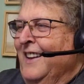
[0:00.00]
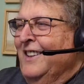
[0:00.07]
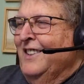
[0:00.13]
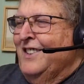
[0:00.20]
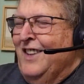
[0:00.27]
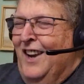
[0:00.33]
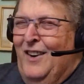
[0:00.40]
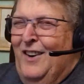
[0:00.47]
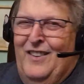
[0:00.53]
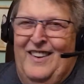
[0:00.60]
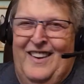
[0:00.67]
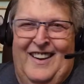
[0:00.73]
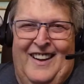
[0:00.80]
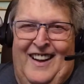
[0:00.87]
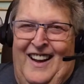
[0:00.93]
So
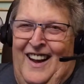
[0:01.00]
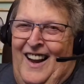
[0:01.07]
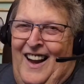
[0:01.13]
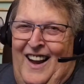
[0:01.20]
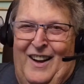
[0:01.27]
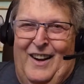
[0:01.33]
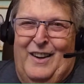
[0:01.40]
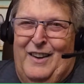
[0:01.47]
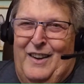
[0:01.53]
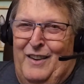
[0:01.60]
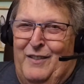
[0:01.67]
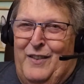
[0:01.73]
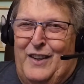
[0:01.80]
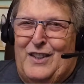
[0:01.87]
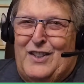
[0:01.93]

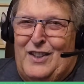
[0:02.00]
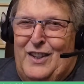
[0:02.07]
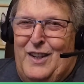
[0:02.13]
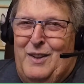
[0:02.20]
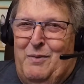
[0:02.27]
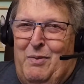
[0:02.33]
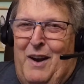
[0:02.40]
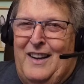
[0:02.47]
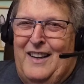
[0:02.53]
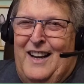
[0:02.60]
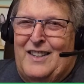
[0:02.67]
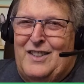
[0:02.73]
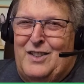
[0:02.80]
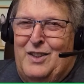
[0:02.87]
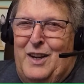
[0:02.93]
eventually the
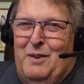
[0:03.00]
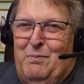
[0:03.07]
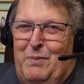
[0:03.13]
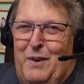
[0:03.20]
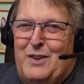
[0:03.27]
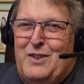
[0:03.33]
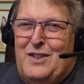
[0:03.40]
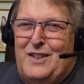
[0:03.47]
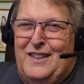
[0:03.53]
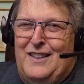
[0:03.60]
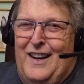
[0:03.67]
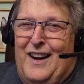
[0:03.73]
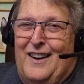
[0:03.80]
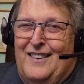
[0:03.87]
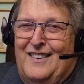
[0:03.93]
podcast will get posted
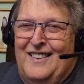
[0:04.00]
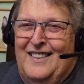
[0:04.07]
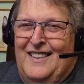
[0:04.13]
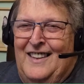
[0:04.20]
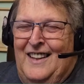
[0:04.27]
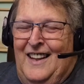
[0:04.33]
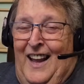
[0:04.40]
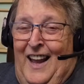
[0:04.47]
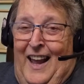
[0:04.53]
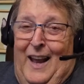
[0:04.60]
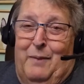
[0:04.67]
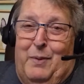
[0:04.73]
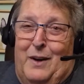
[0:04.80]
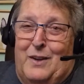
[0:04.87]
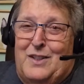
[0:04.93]
there
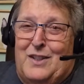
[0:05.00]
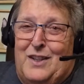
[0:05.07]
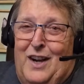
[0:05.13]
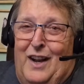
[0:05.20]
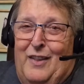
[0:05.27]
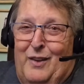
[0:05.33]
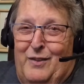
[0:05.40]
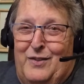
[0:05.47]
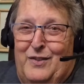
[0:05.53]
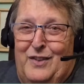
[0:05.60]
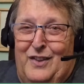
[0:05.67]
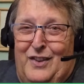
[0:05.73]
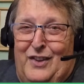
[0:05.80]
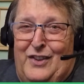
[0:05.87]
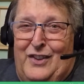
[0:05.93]
and posted on the
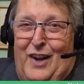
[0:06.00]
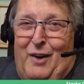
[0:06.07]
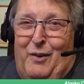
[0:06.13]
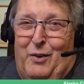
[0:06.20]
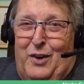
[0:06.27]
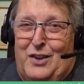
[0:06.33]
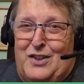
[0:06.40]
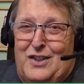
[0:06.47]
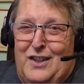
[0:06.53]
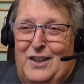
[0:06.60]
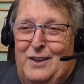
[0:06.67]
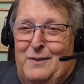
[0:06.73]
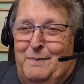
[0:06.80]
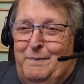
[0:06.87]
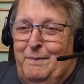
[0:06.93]
networks
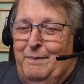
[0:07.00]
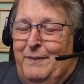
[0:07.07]
too.